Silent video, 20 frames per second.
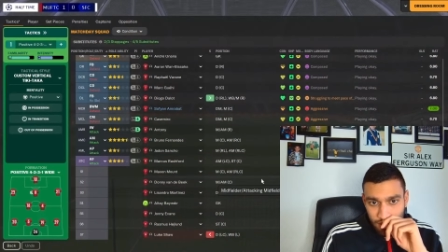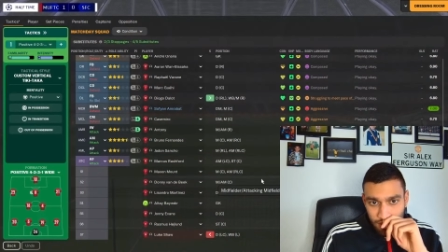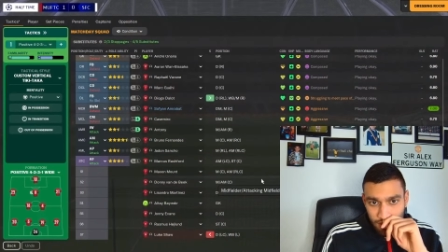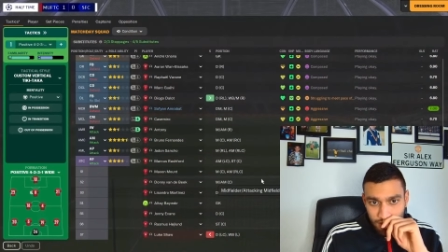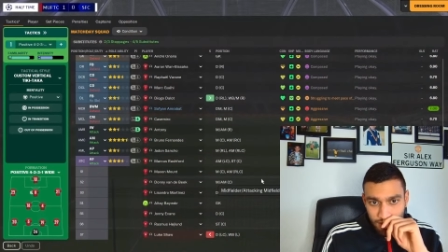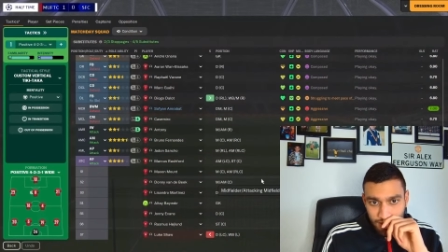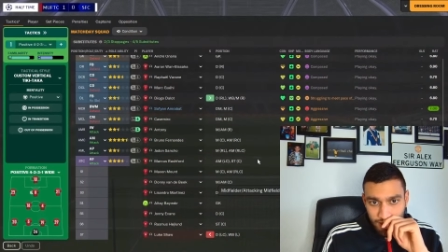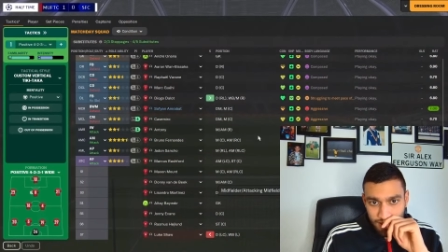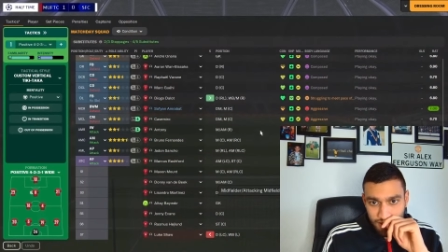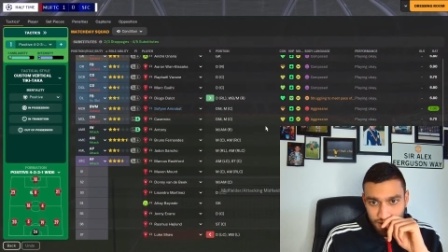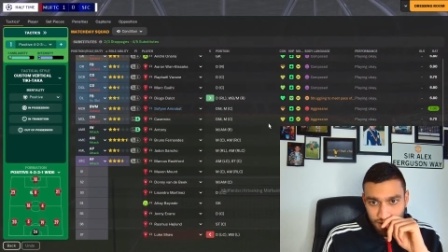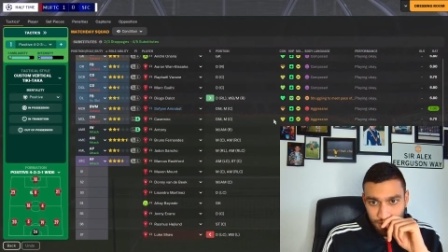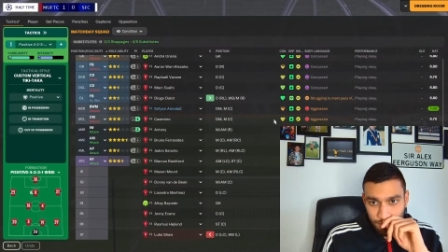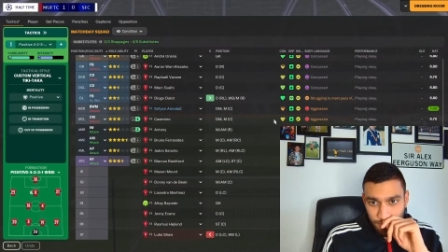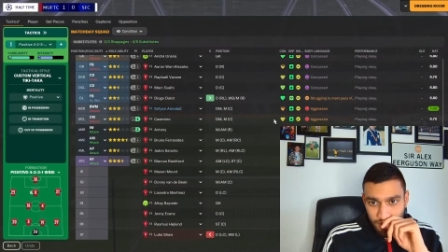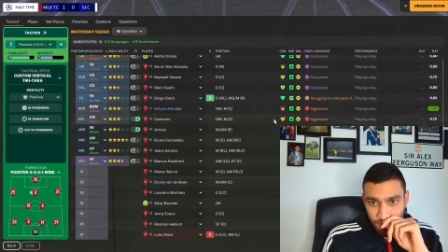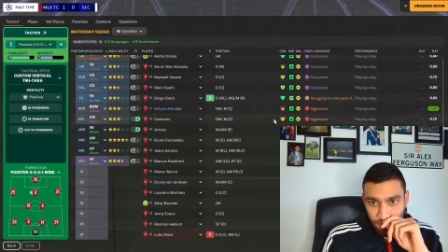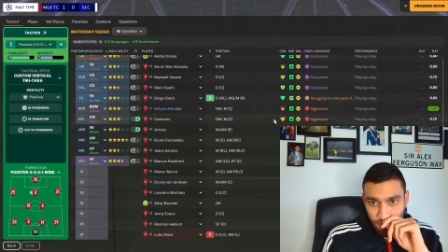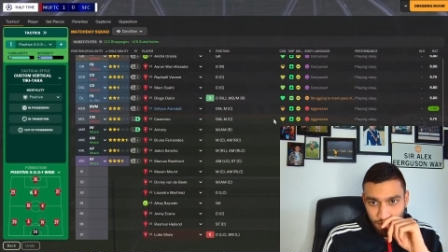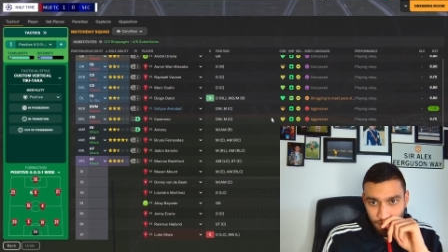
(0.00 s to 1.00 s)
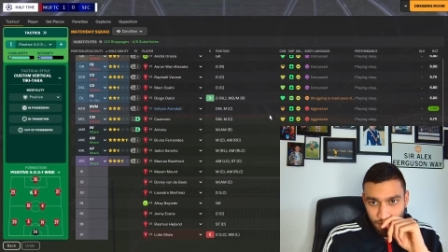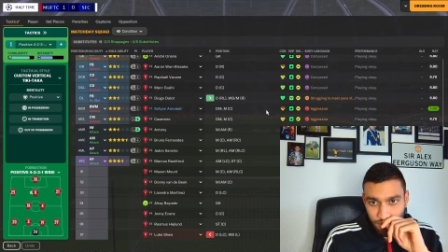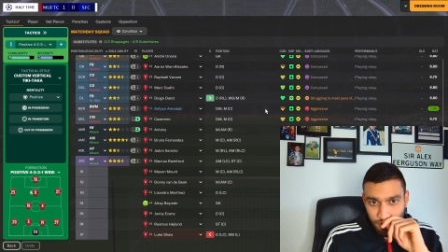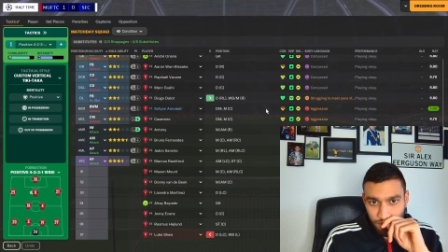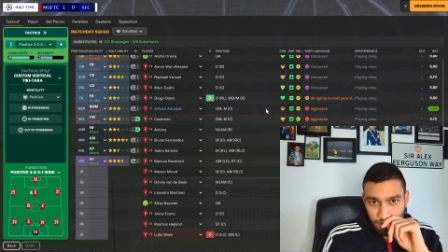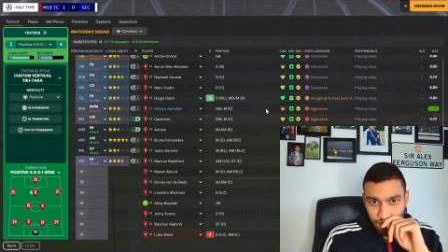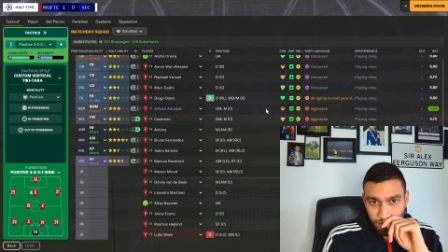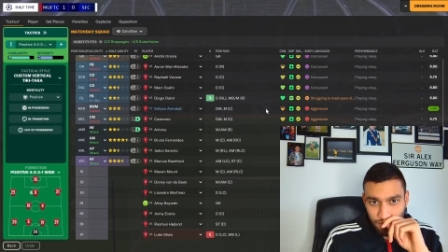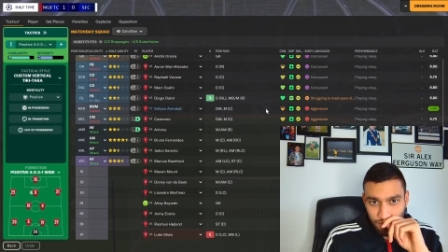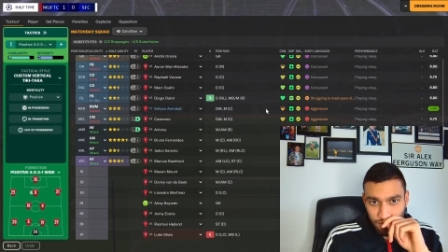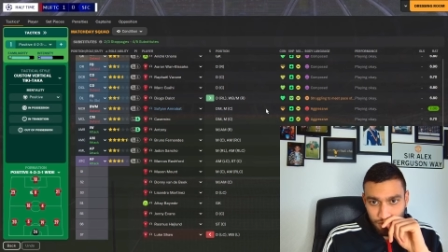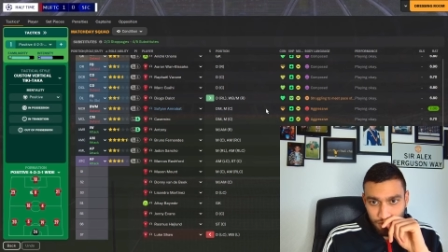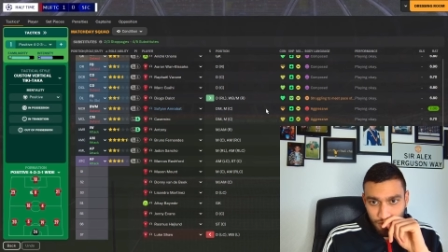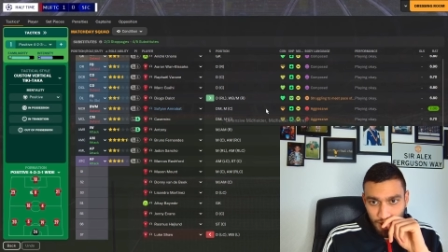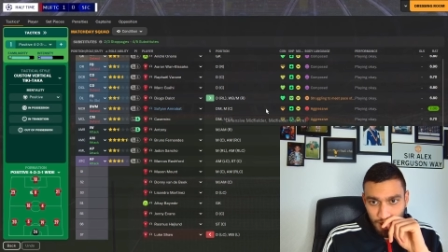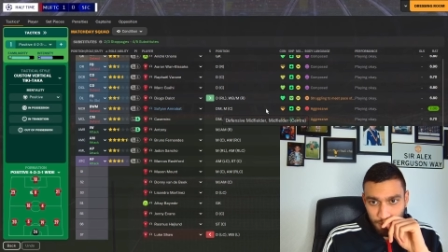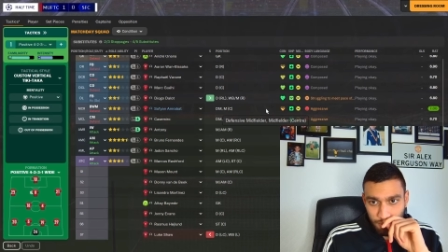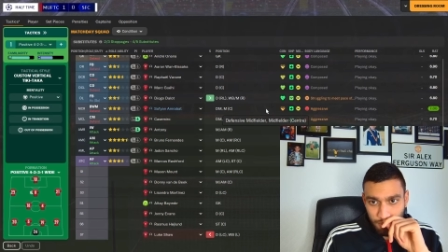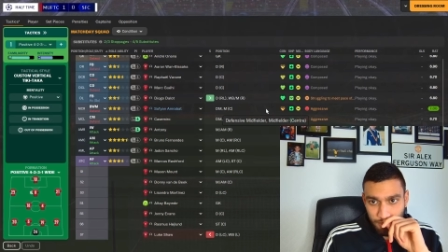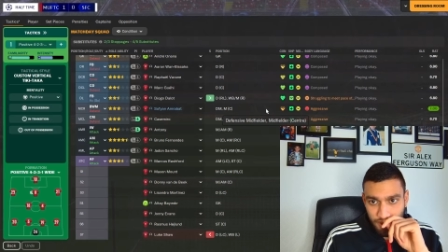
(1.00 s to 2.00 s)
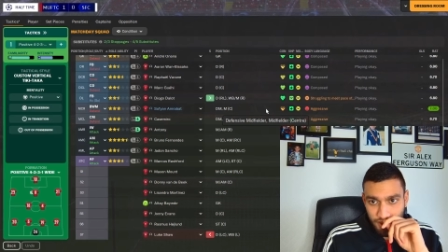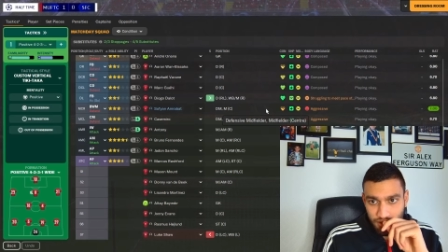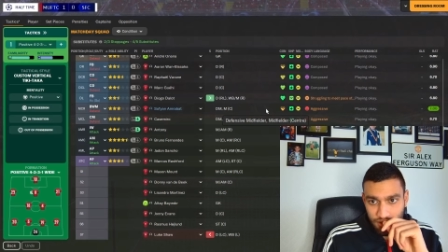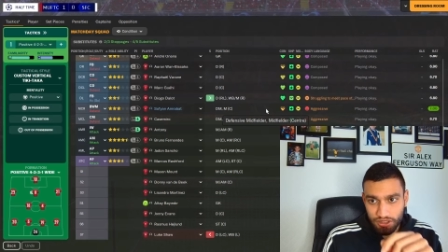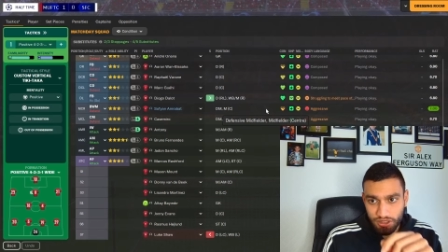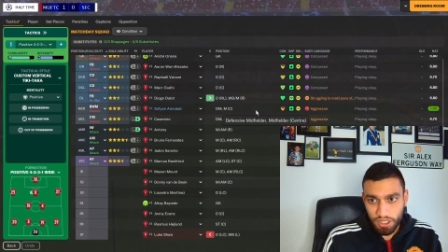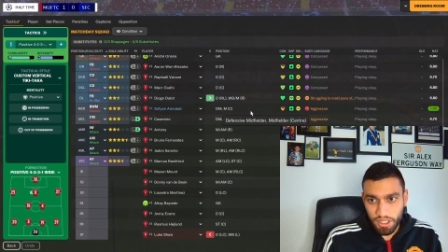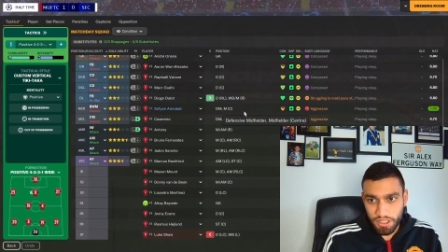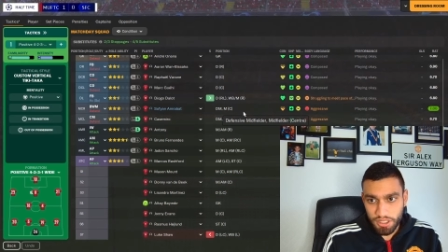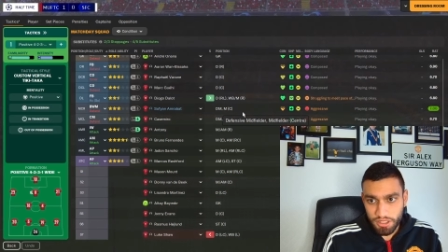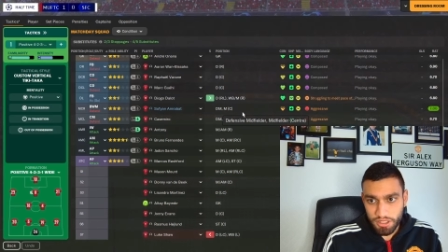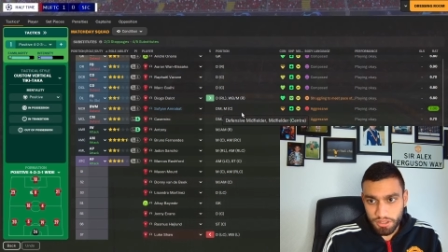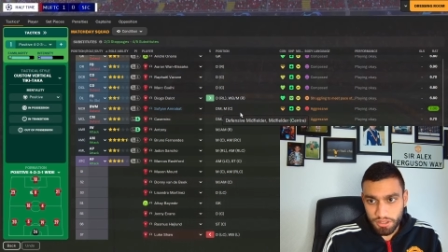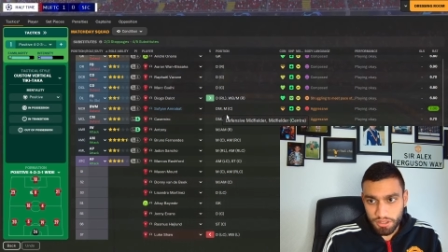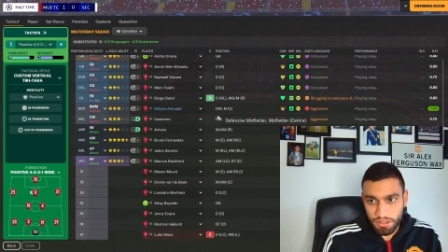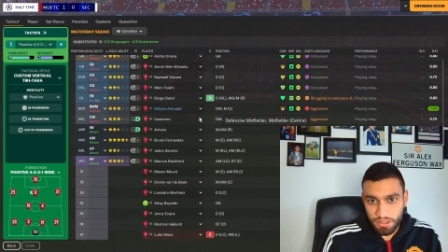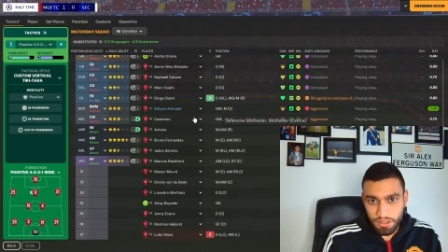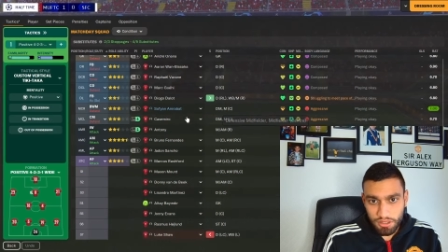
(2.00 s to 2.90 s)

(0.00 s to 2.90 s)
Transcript: Casemiro, no, Amrabat is tired.